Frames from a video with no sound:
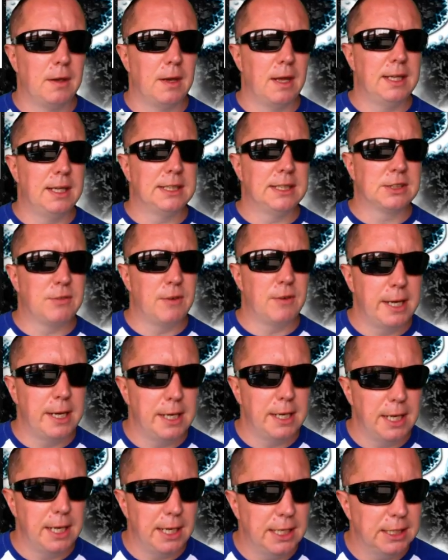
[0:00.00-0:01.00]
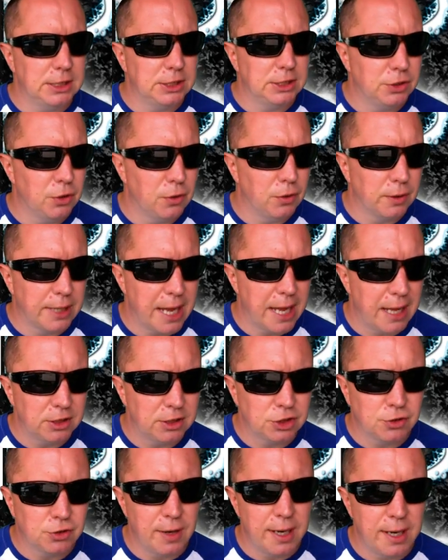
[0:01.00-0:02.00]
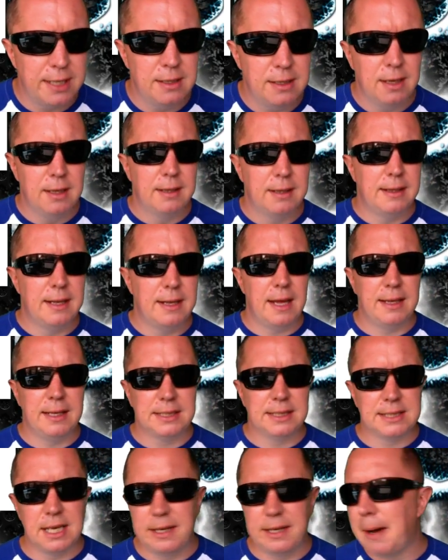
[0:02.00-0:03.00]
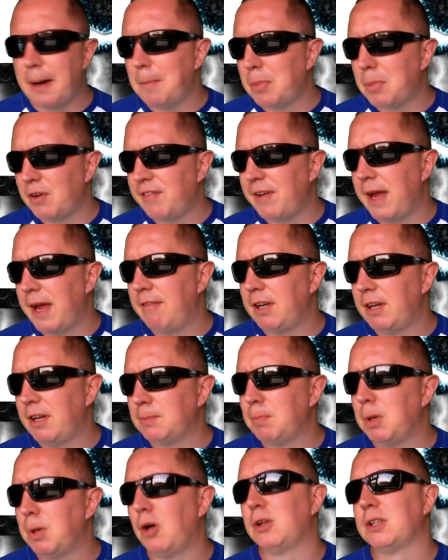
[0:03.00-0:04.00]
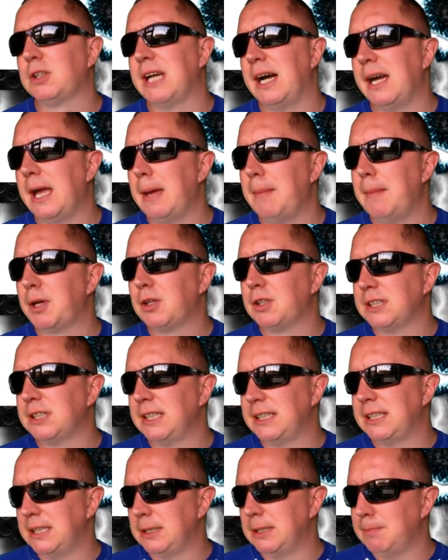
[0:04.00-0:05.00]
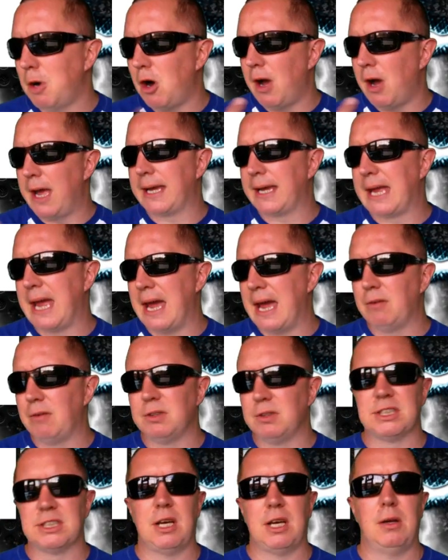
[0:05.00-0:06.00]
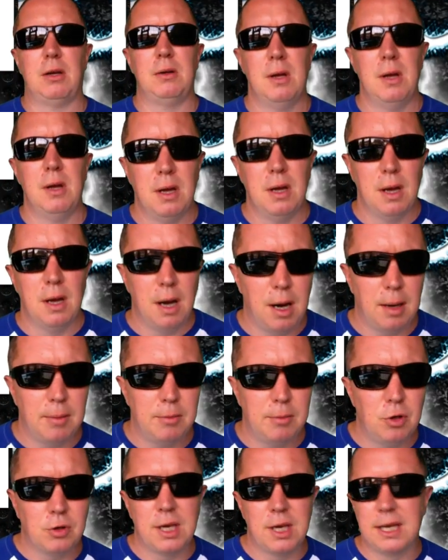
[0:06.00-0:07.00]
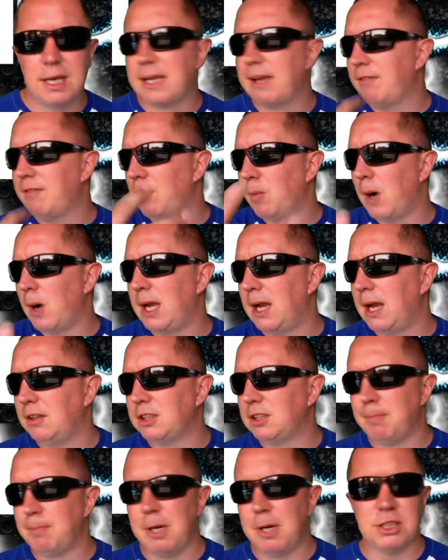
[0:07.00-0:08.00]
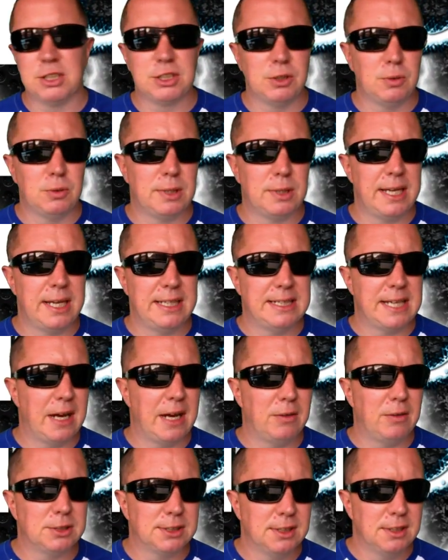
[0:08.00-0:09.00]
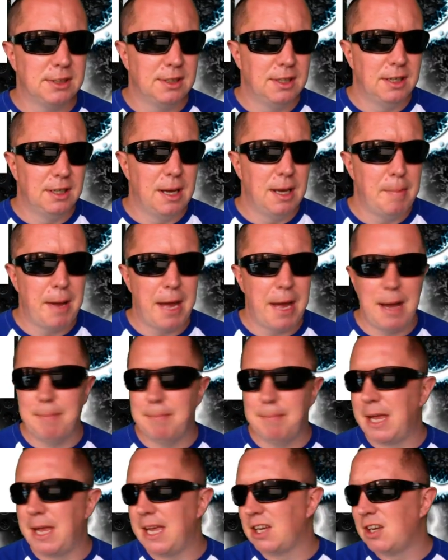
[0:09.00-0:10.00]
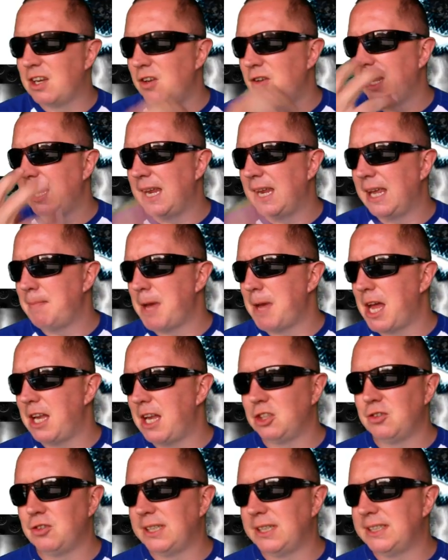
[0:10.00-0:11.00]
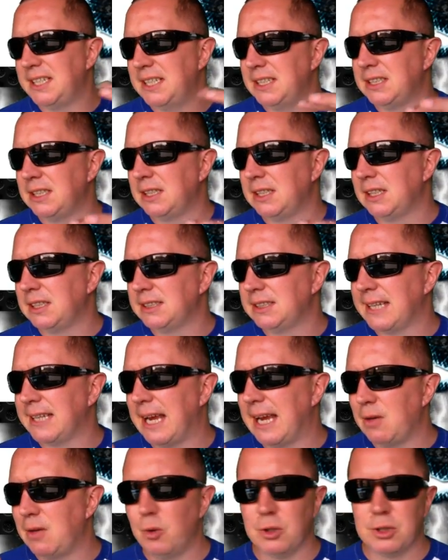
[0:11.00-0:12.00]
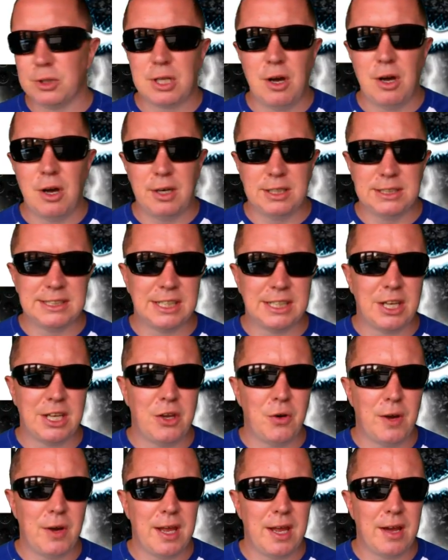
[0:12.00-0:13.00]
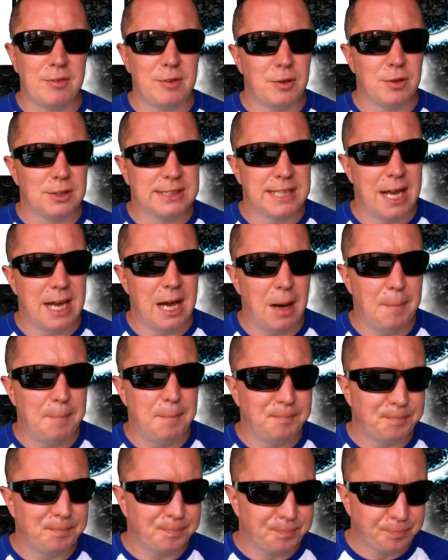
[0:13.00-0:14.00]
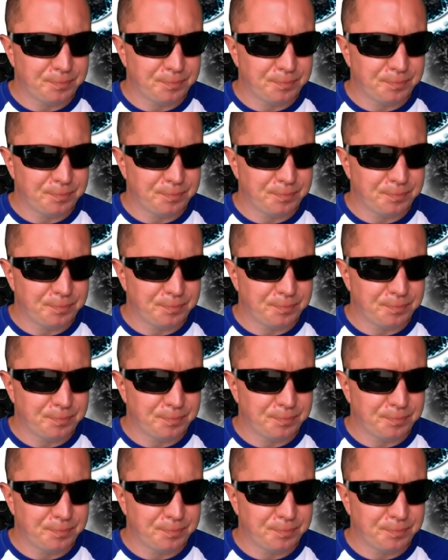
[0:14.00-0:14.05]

Now this screen is your account screen. Now there's a number of areas blocked out here because this is my account, so I'm not going to give away loads of personal details about me, including email addresses and exactly what kind of security I've got set up.